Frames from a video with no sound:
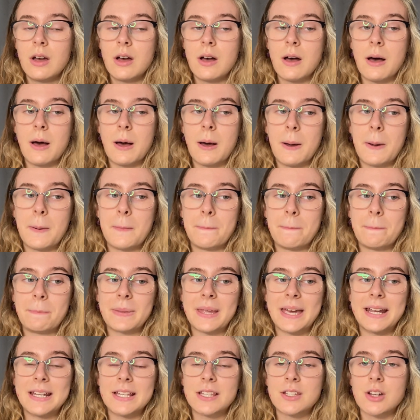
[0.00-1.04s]
And
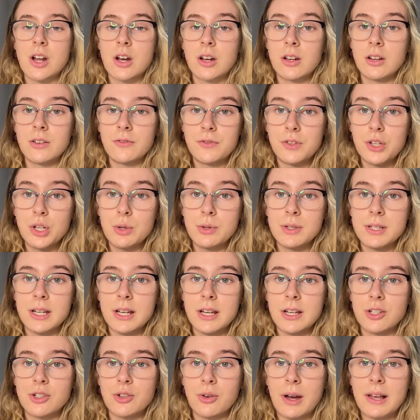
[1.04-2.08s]
it's not
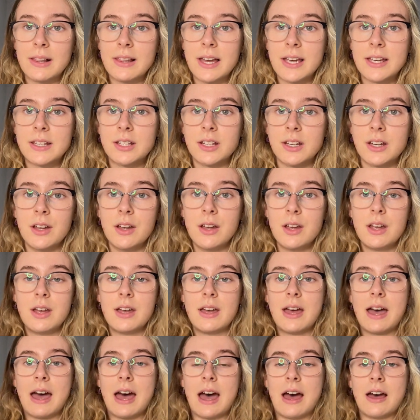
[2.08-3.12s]
confusing. So I like to
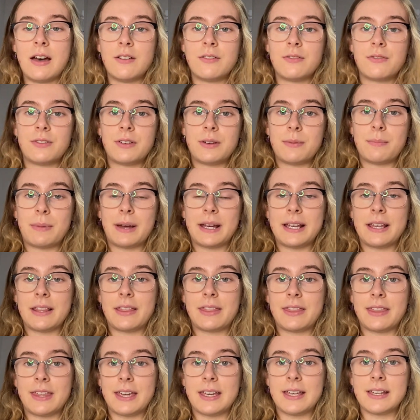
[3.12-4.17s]
have my
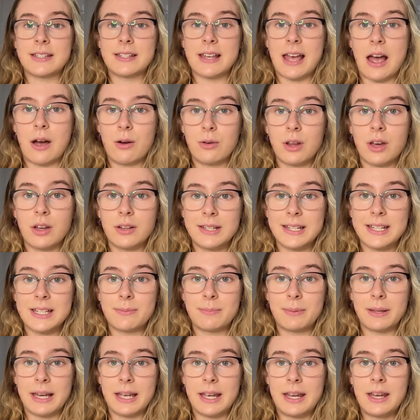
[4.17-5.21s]
things out on
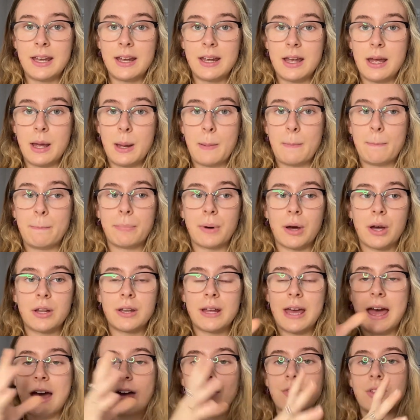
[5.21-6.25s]
display, but
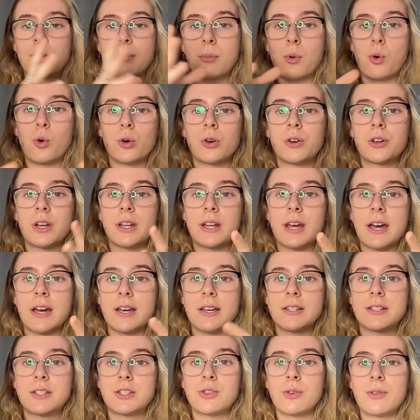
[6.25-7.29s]
have them
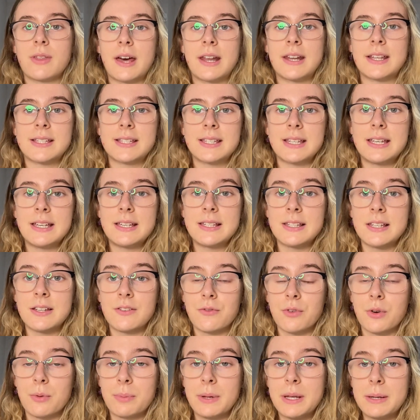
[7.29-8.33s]
organized so that it's easy
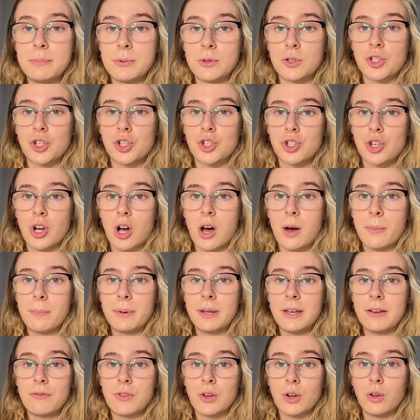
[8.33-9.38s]
for people to shop
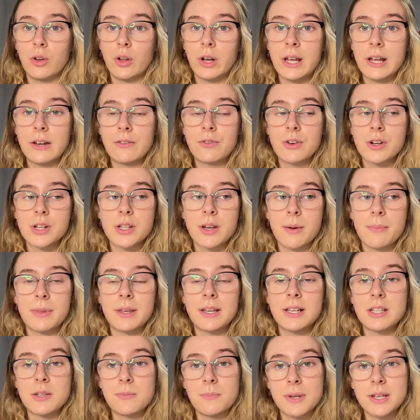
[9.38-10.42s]
if they're looking for
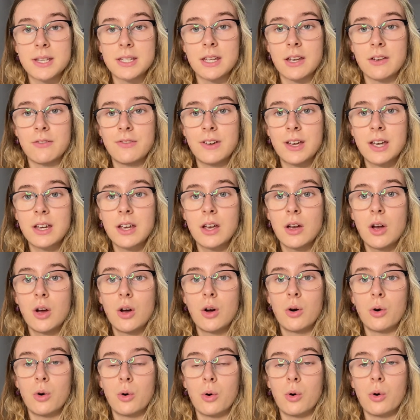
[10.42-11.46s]
something specific,
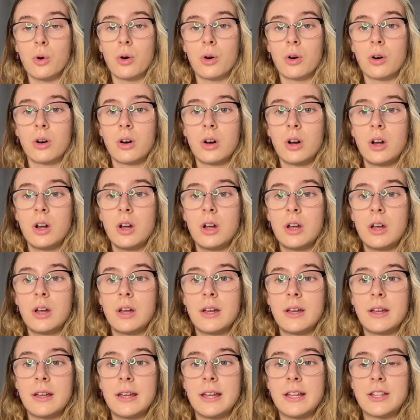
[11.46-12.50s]
or
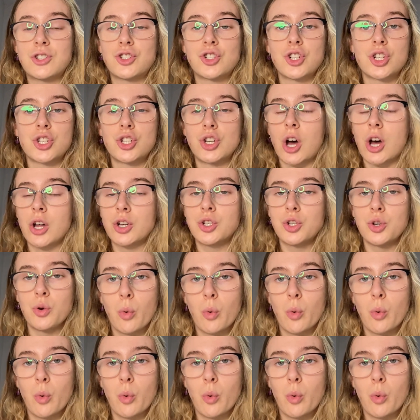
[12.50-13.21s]
it's just not too